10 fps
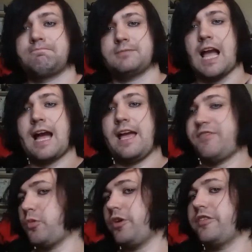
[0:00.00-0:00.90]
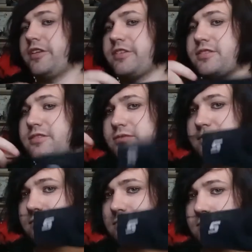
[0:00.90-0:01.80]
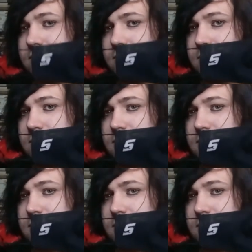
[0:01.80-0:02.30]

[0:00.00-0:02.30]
I have to wear this. The